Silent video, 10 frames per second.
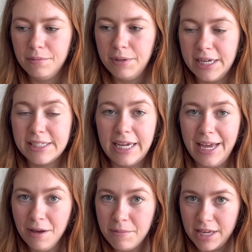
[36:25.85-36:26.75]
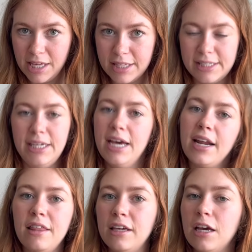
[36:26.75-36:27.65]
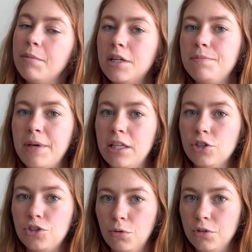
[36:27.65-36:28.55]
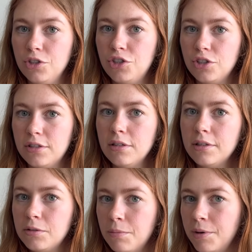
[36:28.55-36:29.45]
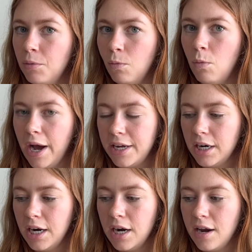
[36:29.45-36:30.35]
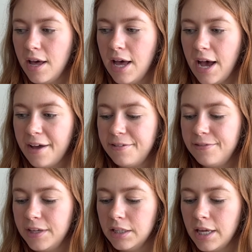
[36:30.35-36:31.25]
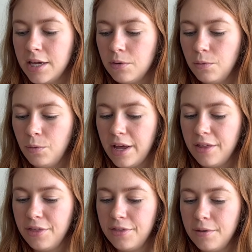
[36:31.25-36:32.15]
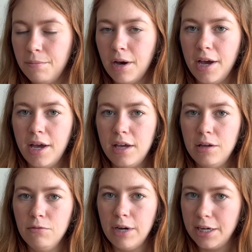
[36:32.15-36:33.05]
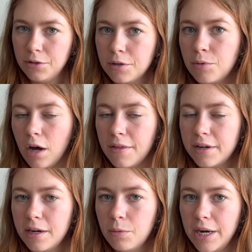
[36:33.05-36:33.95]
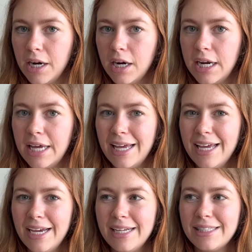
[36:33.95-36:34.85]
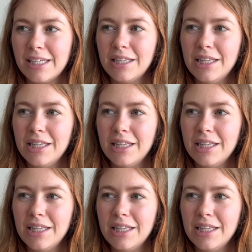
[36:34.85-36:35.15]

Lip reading: Because I am making this again. I think I'm going to make the shoulders just a little bit wider. I feel like with my regular bra that I wear, it's